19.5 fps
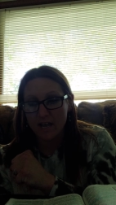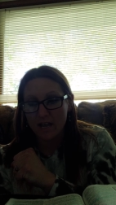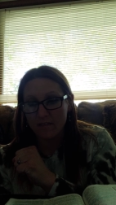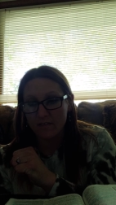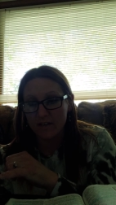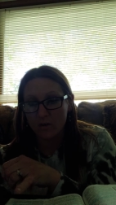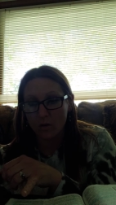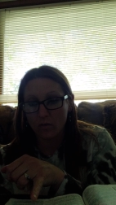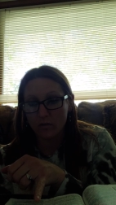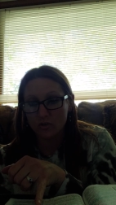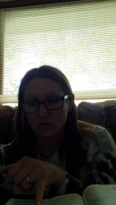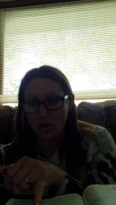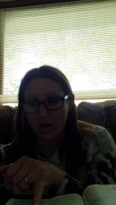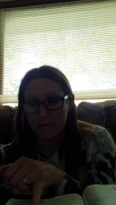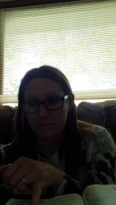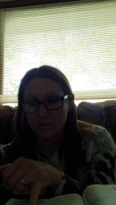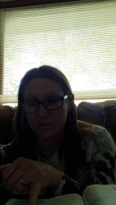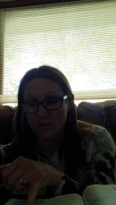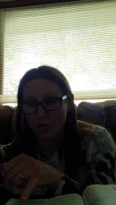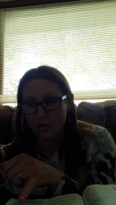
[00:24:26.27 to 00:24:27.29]
And then all the
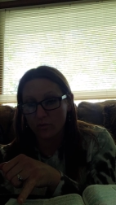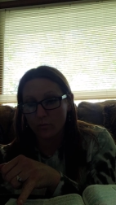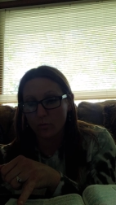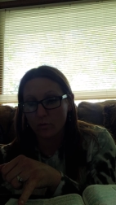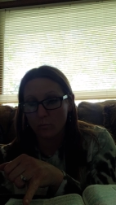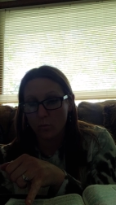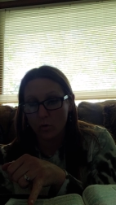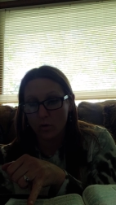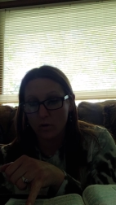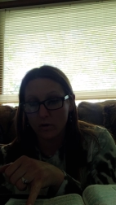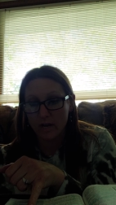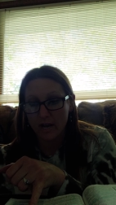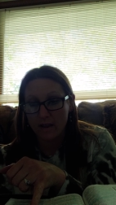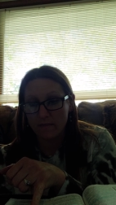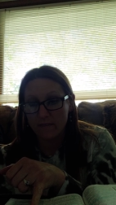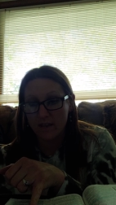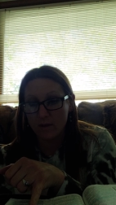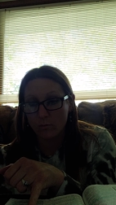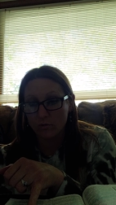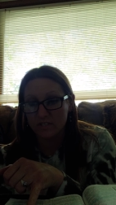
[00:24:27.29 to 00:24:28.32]
tribes of the earth will mourn, and
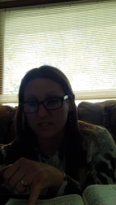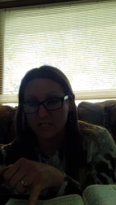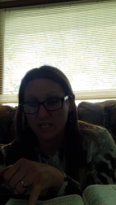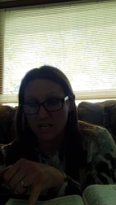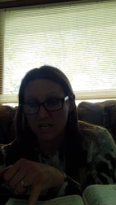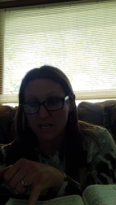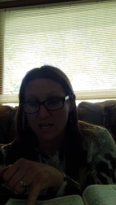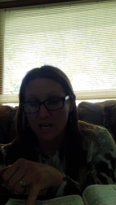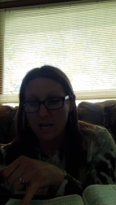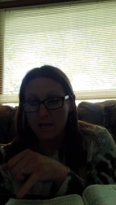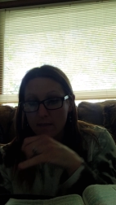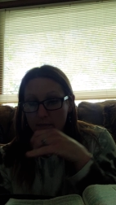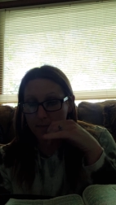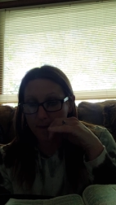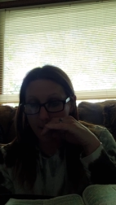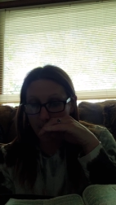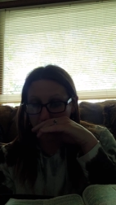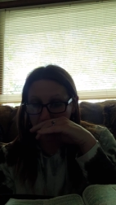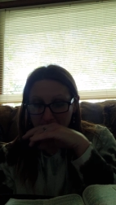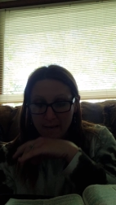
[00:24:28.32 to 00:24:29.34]
they will see
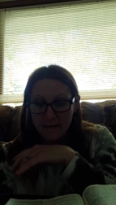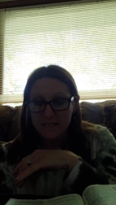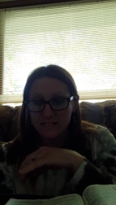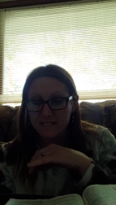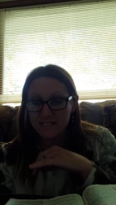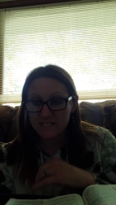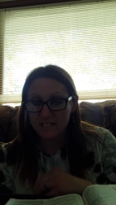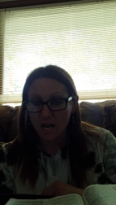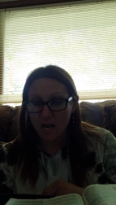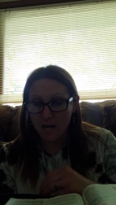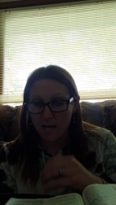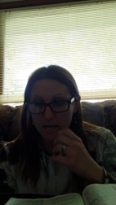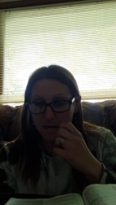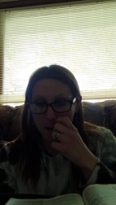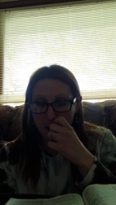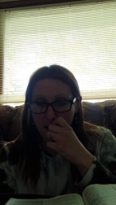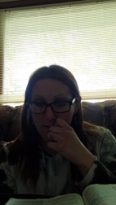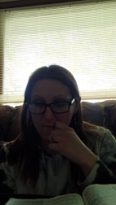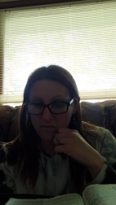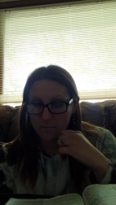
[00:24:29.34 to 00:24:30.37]
the Son
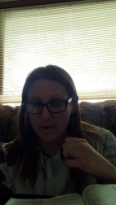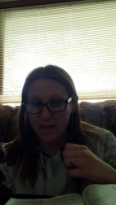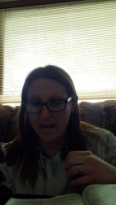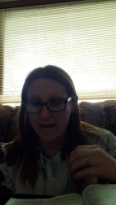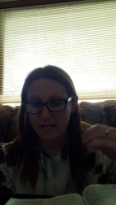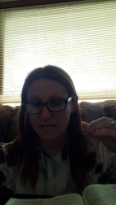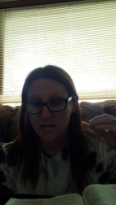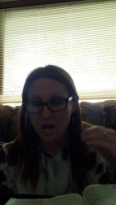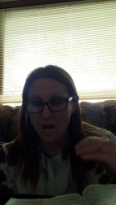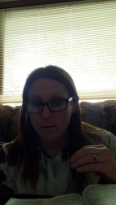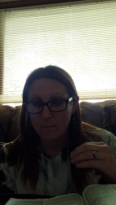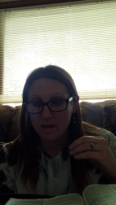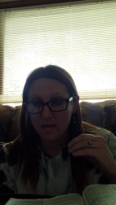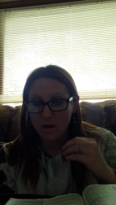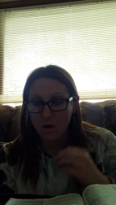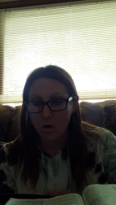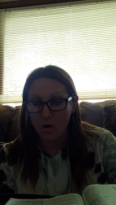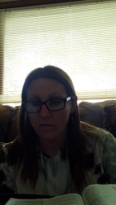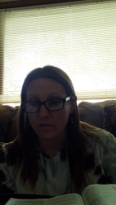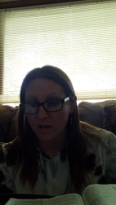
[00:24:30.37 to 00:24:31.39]
of Man
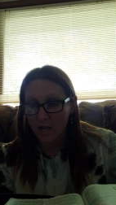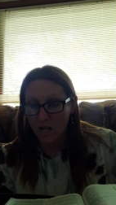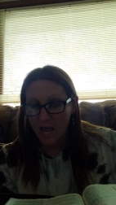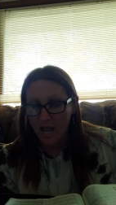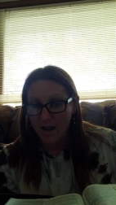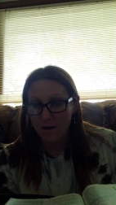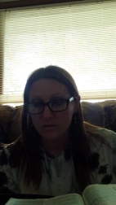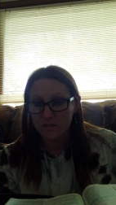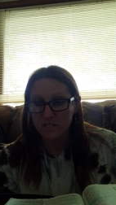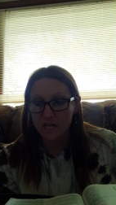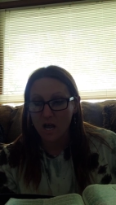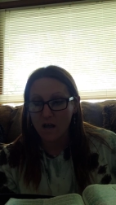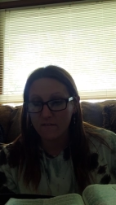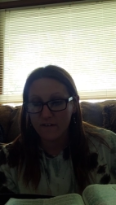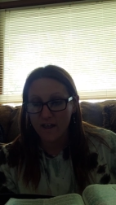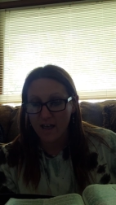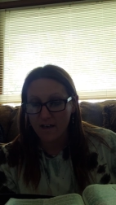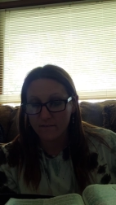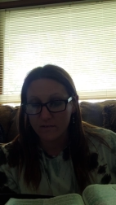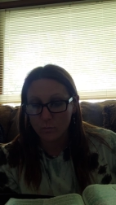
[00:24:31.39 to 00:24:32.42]
coming on the clouds of
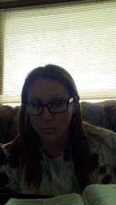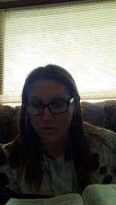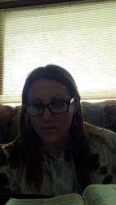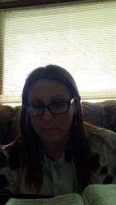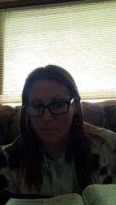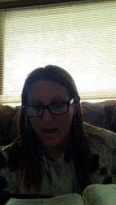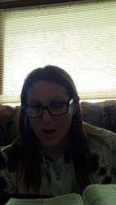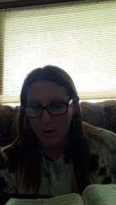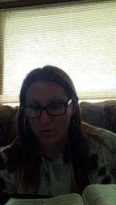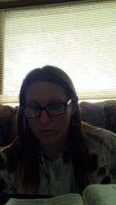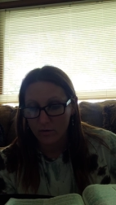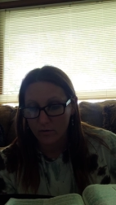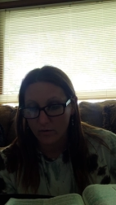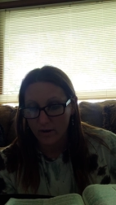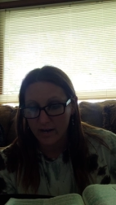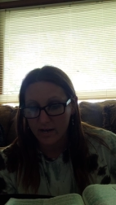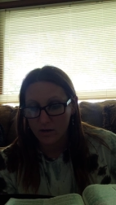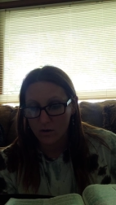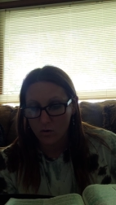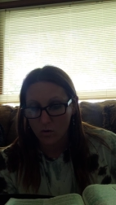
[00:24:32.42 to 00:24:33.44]
heaven with power and
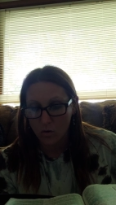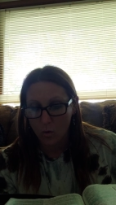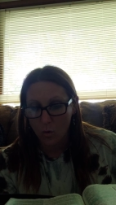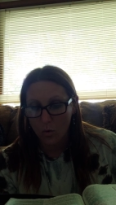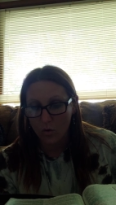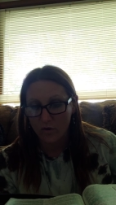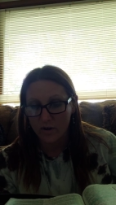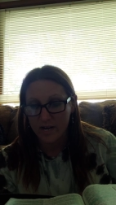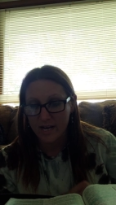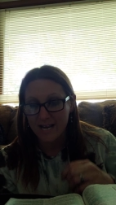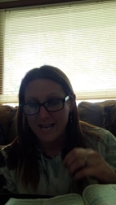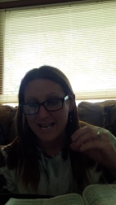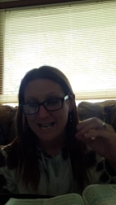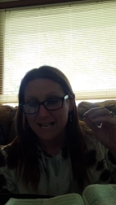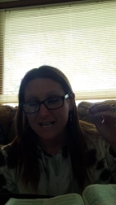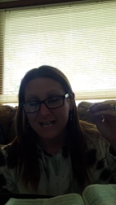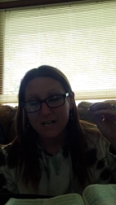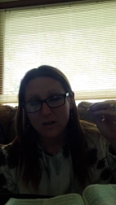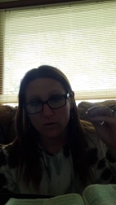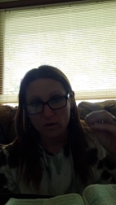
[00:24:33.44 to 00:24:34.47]
great glory.
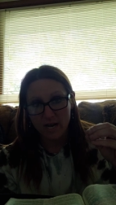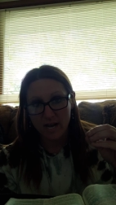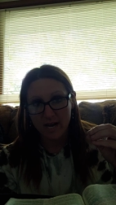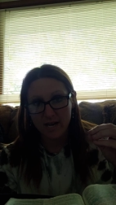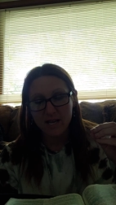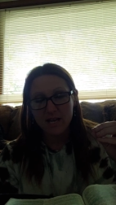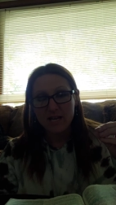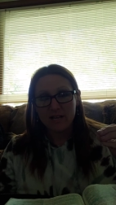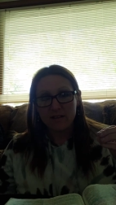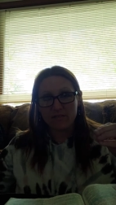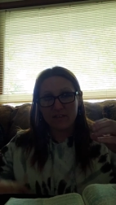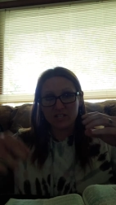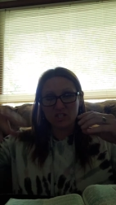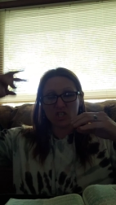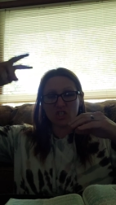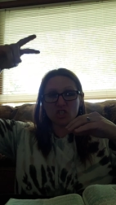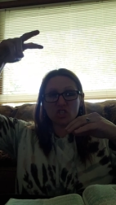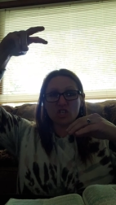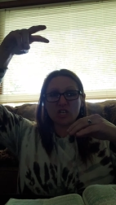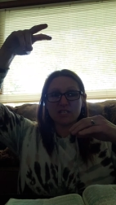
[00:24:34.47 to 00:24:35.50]
Okay? This
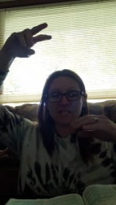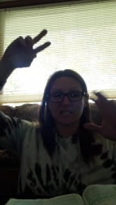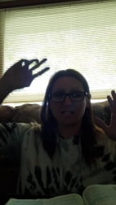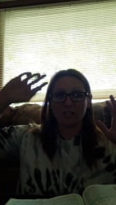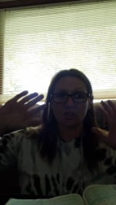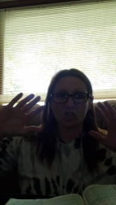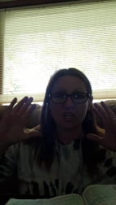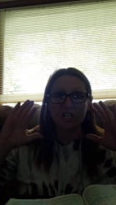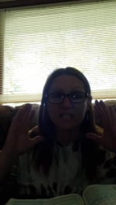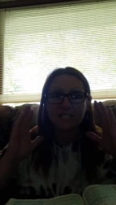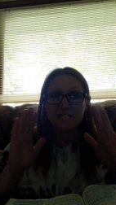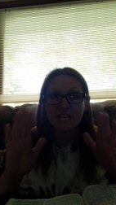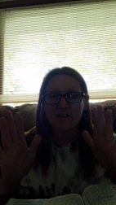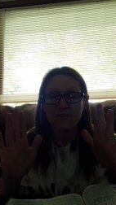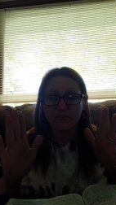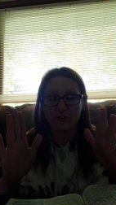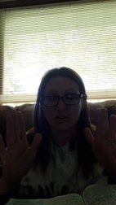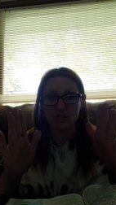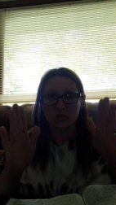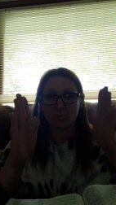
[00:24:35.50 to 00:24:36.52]
is Jesus. There's a
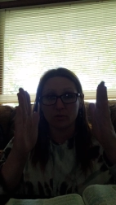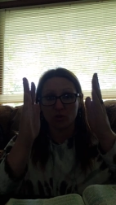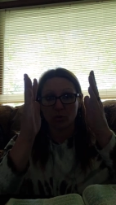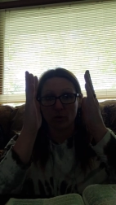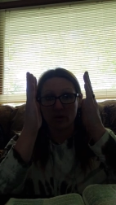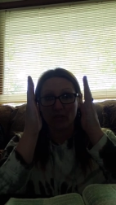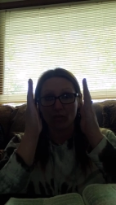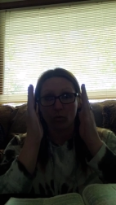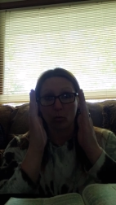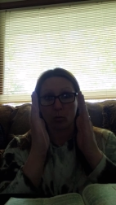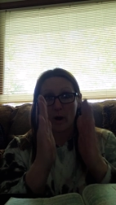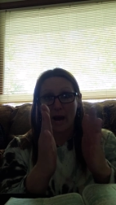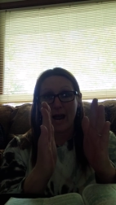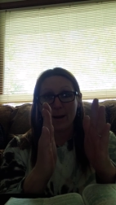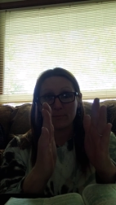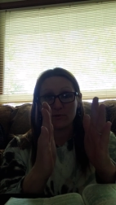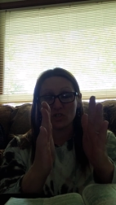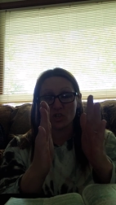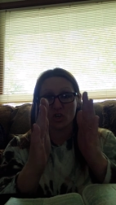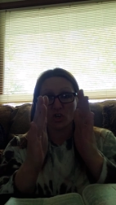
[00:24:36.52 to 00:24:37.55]
difference between the
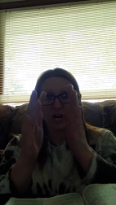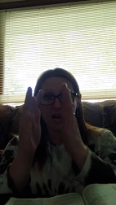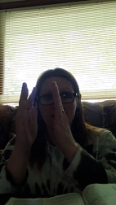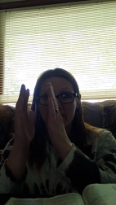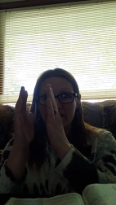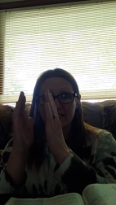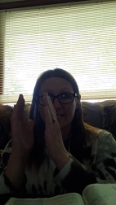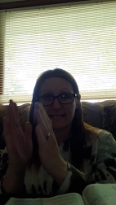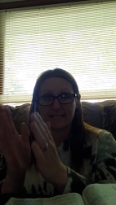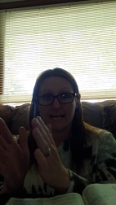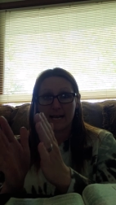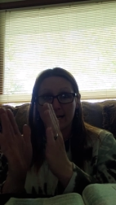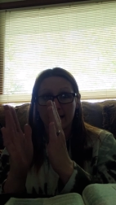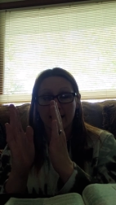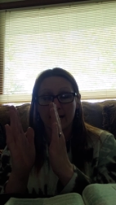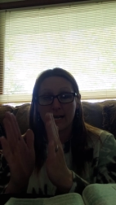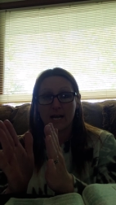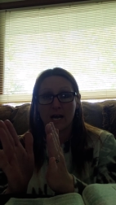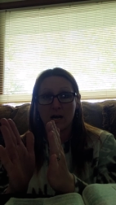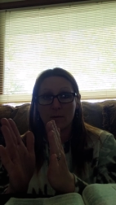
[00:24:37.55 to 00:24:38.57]
rapture and the
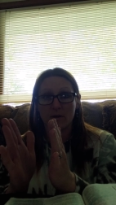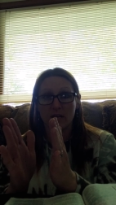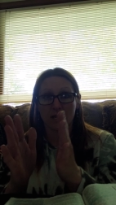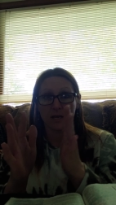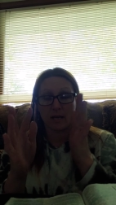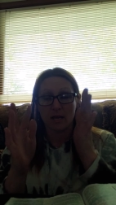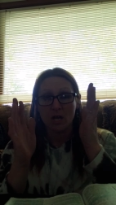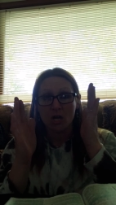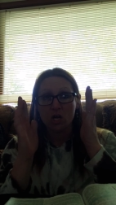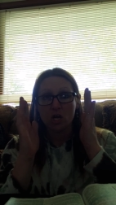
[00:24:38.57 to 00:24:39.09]
second coming.